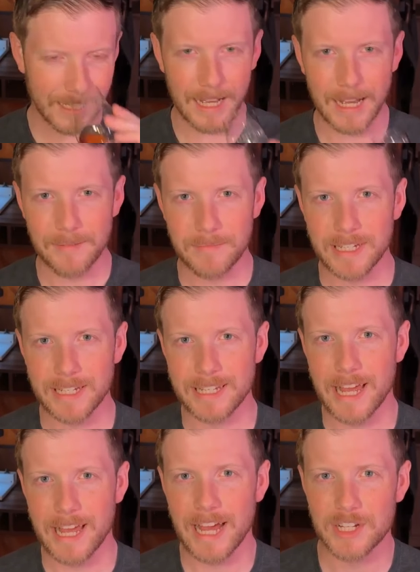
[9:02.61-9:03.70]
I mean,
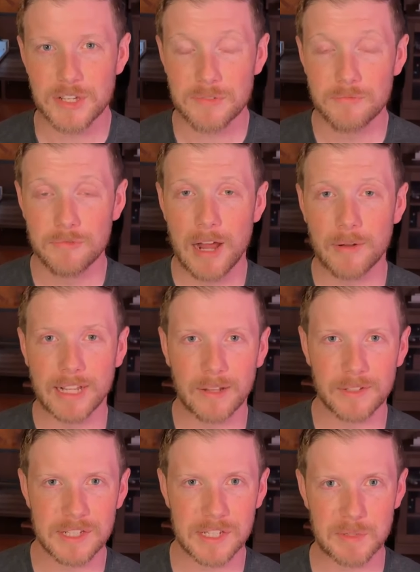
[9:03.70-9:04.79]
yeah, just rounding out
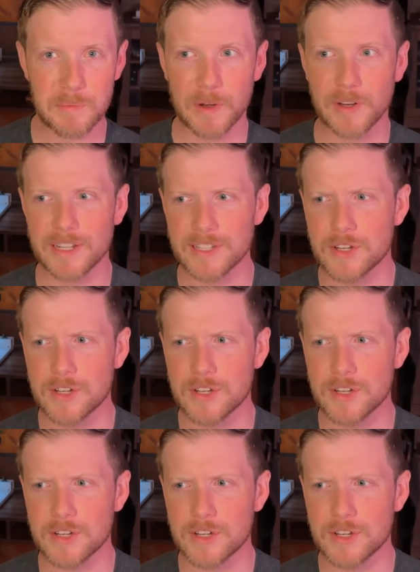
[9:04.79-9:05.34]
this experience,